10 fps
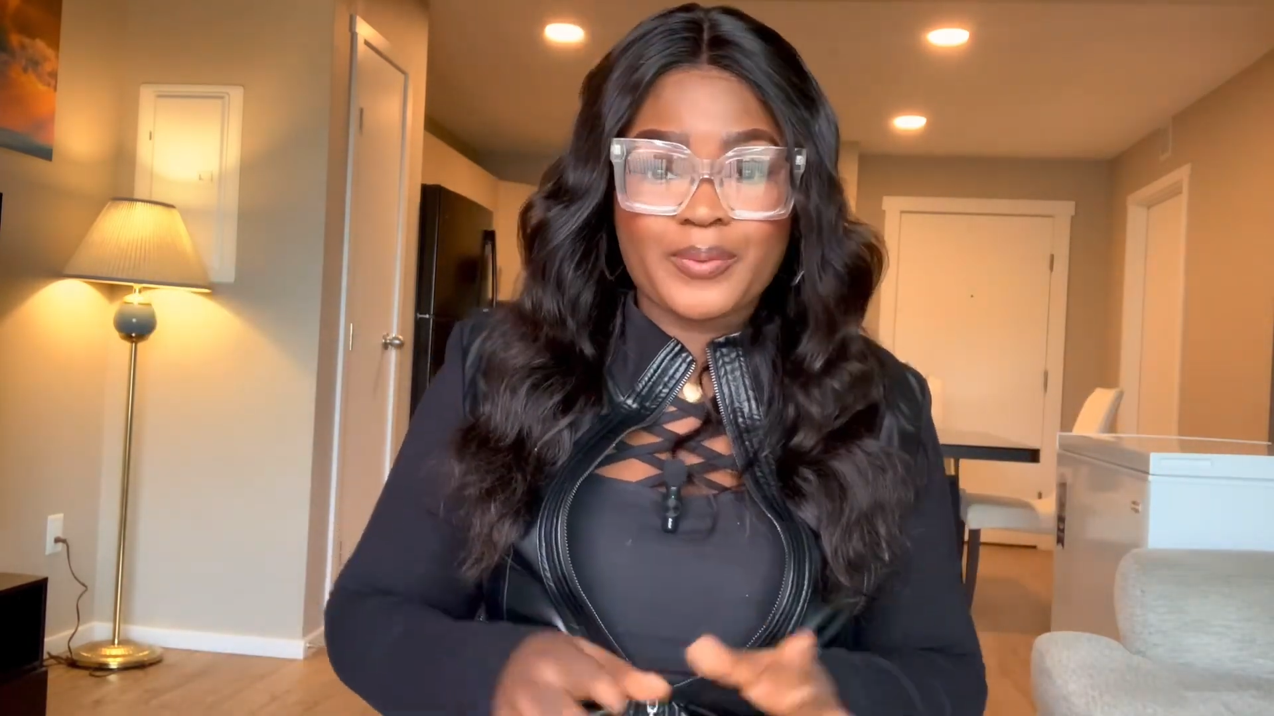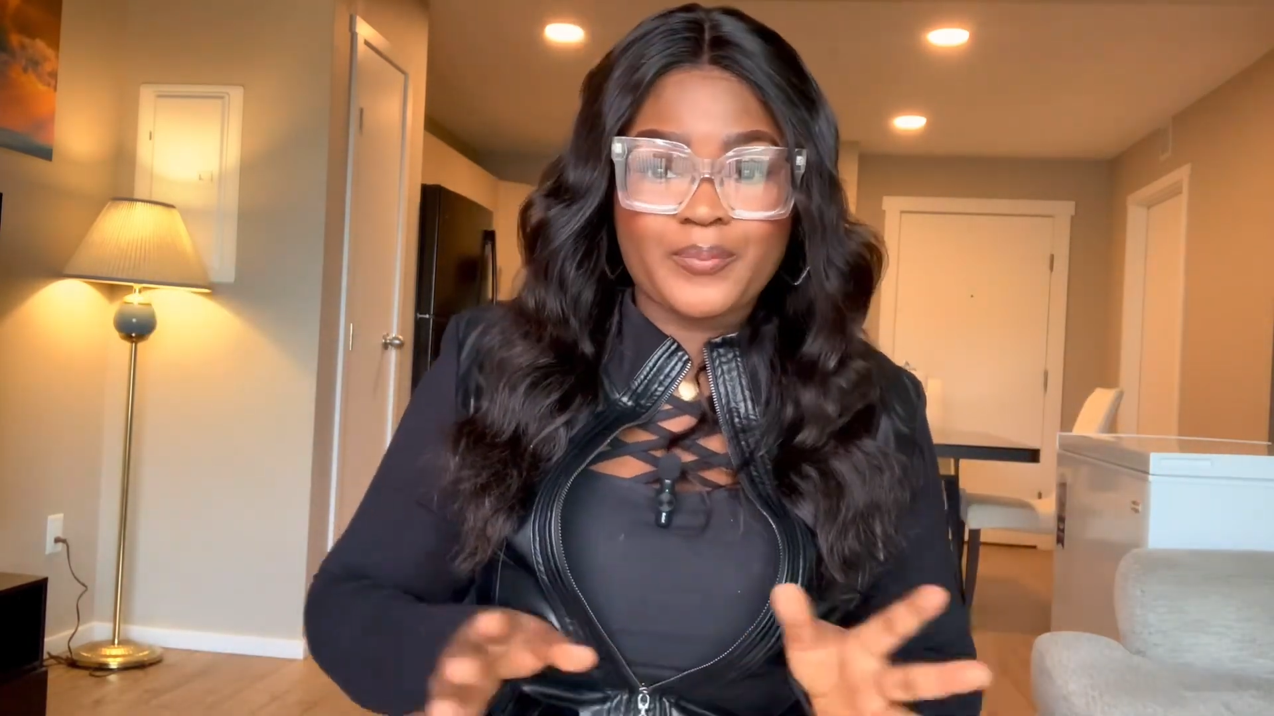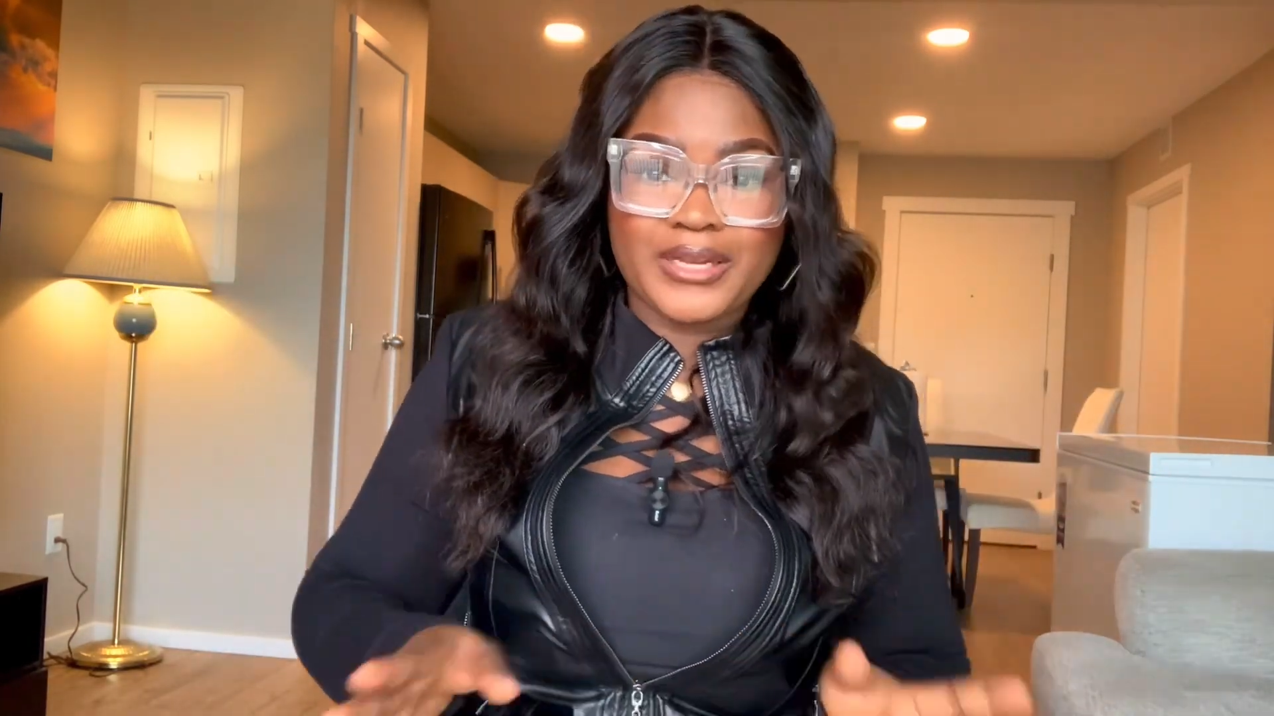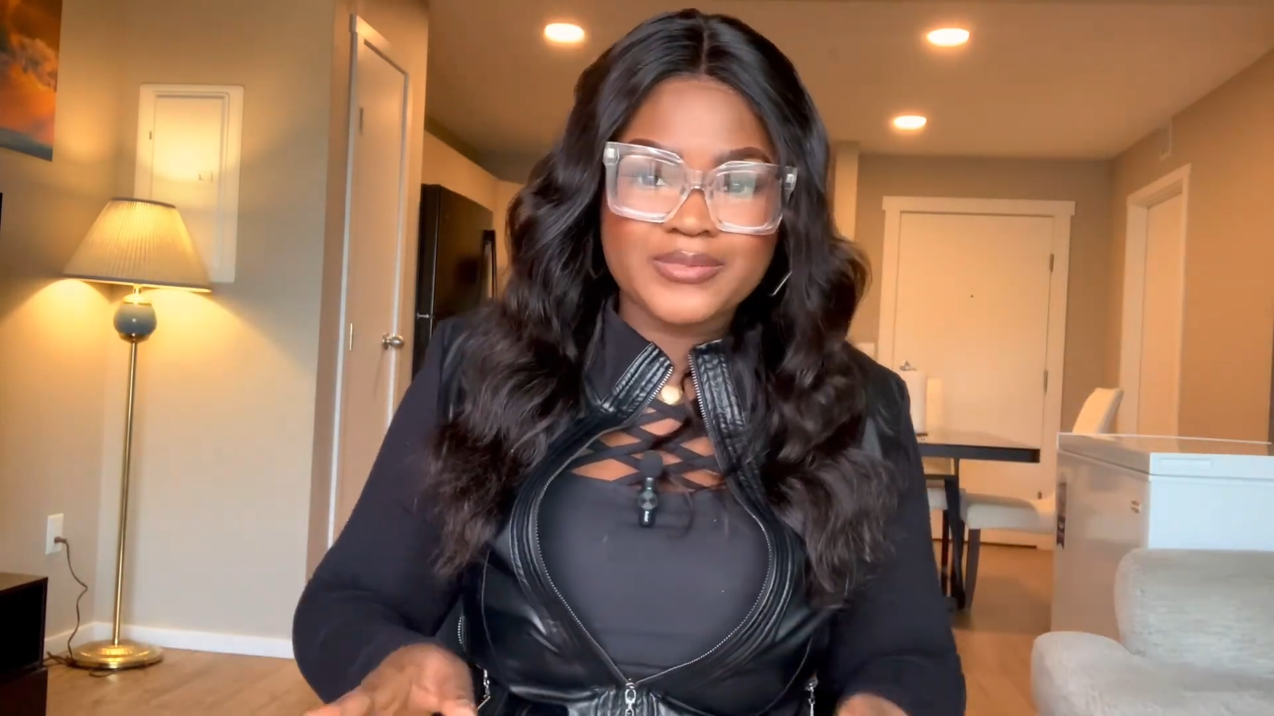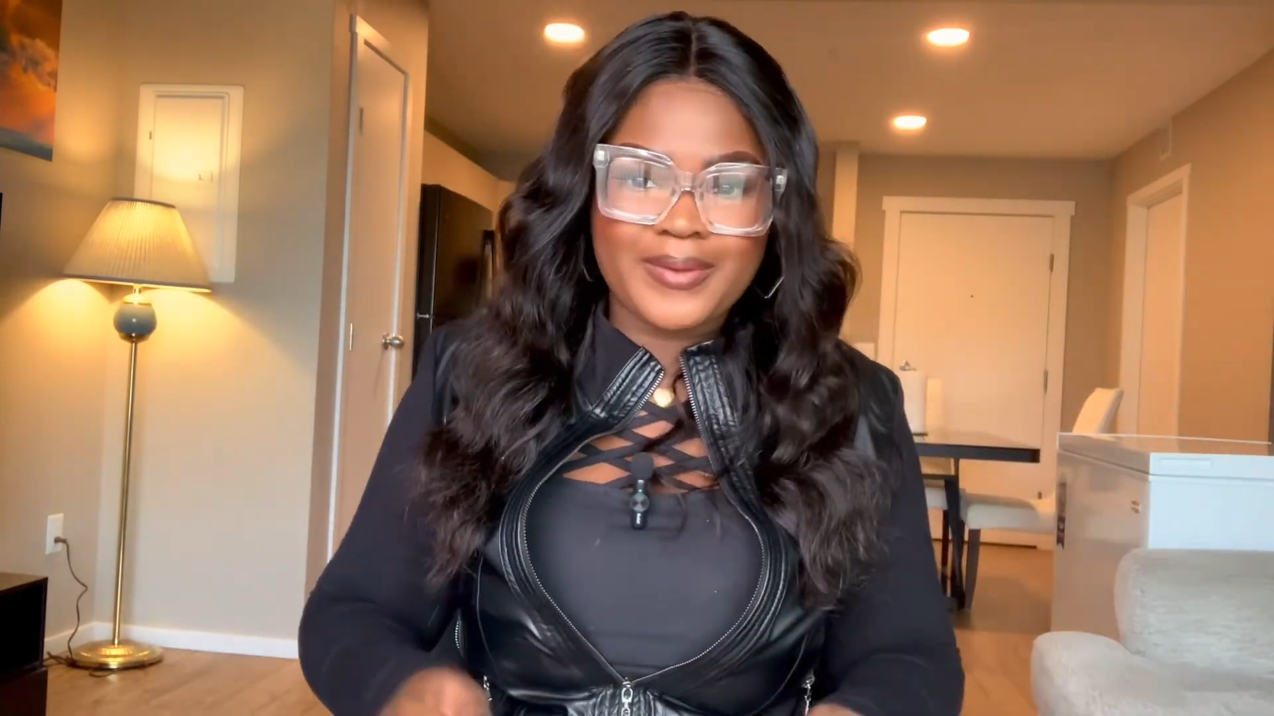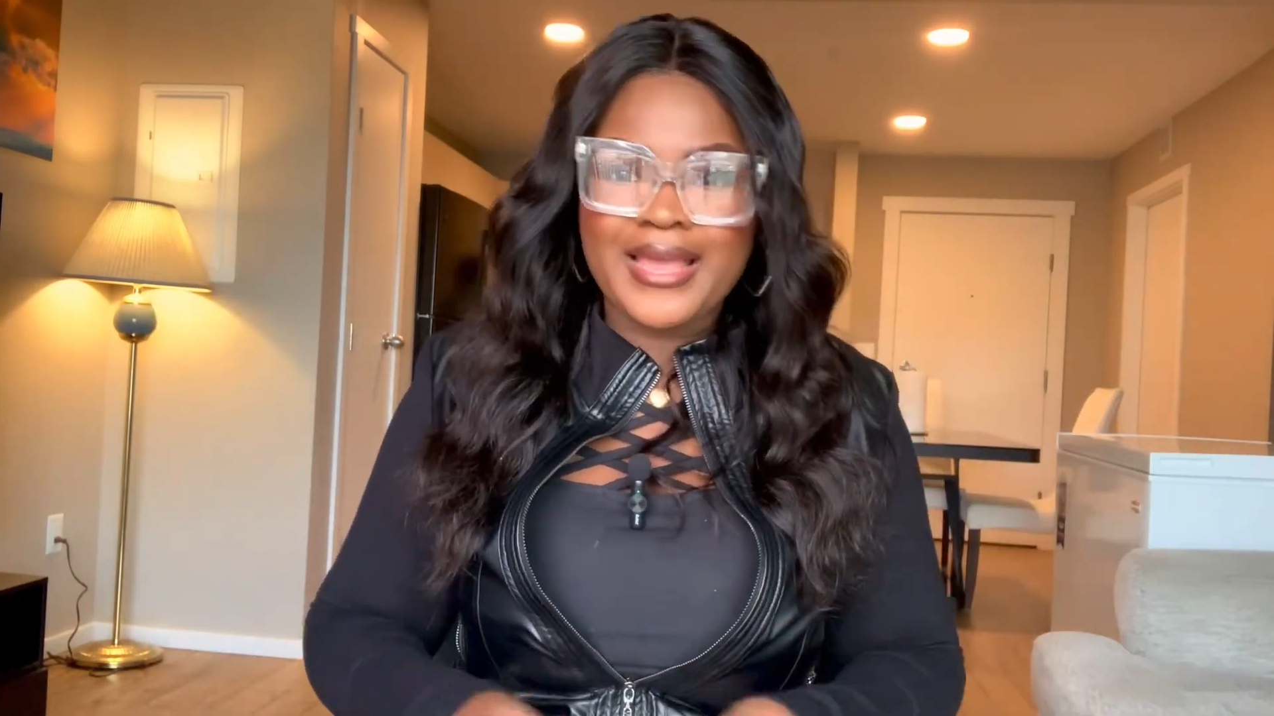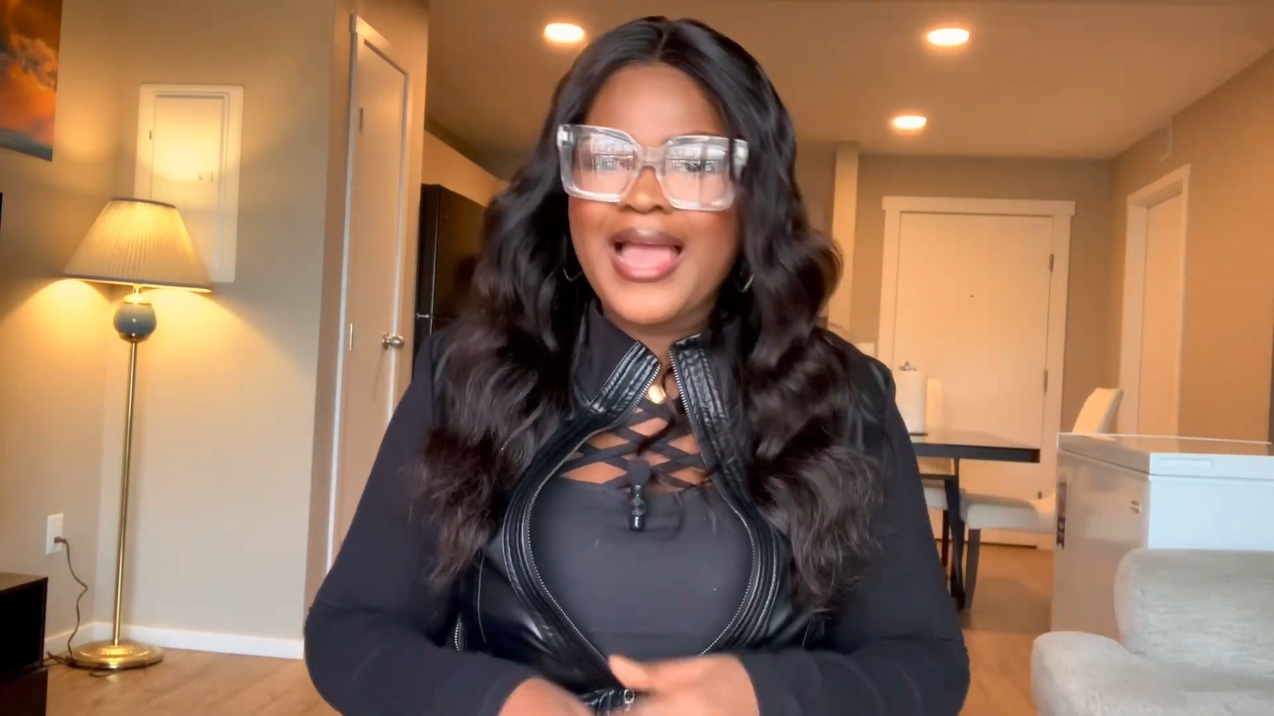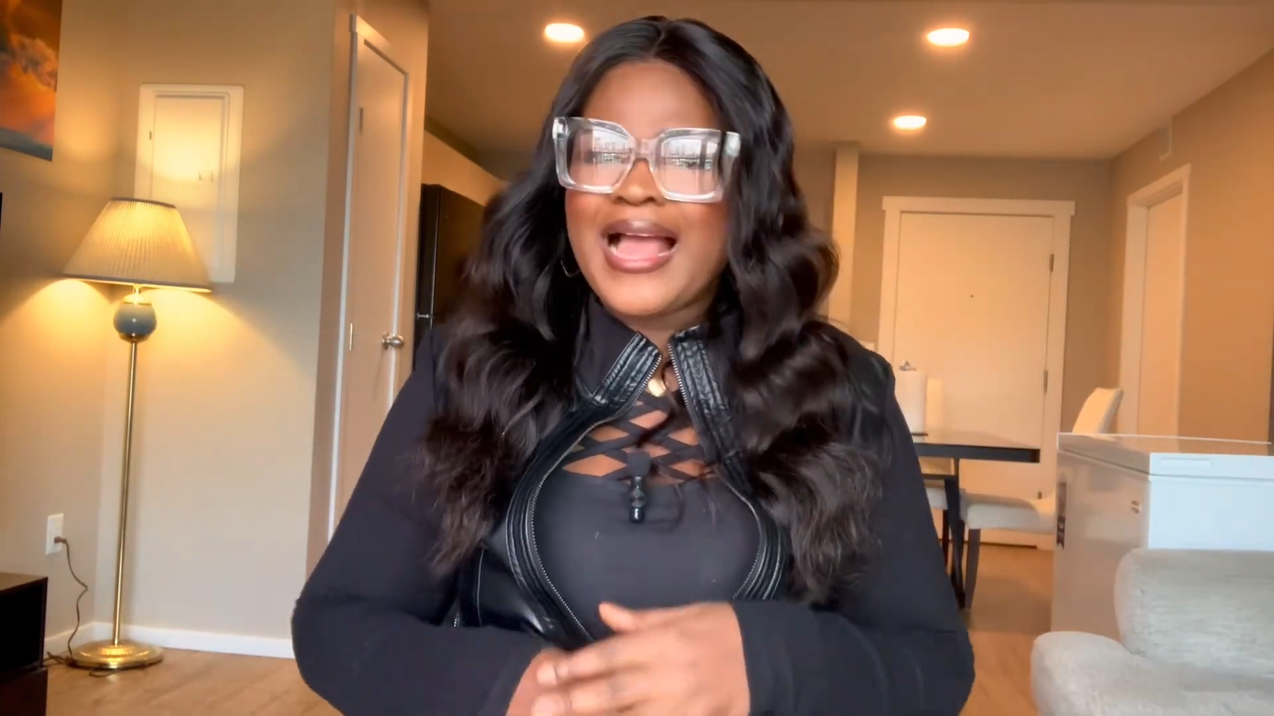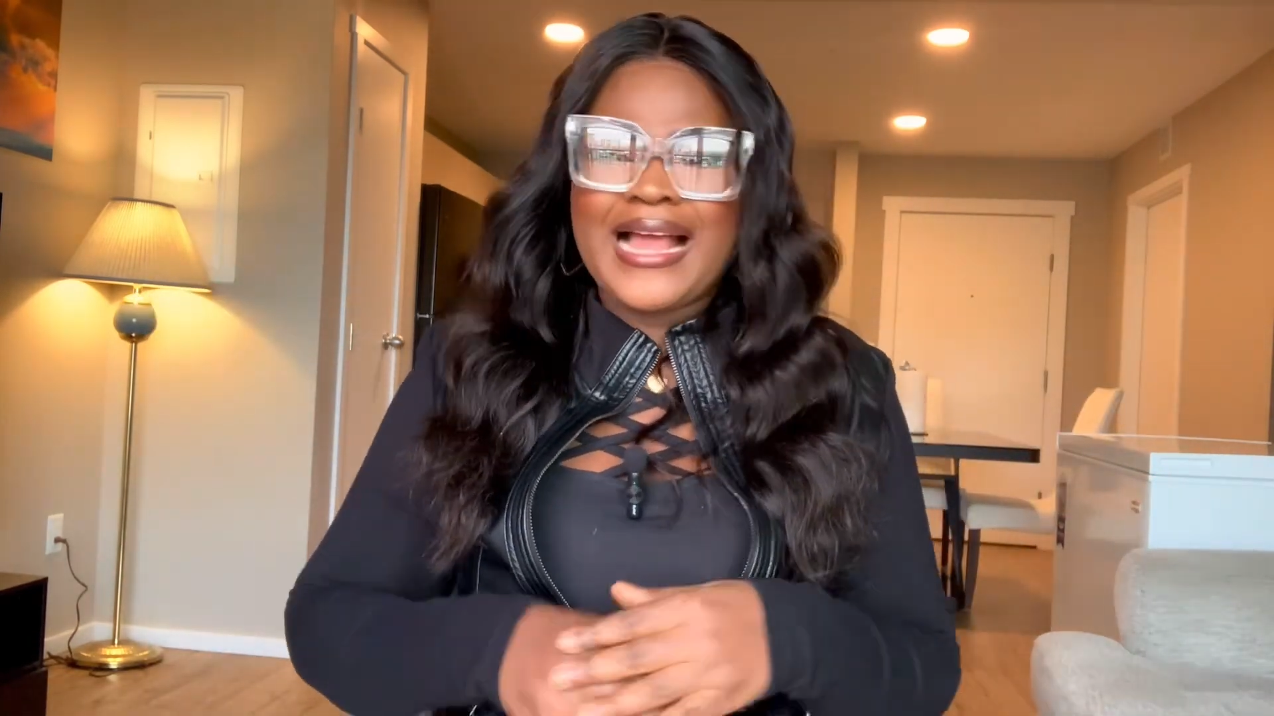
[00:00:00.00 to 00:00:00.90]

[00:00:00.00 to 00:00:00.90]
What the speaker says: Permit me.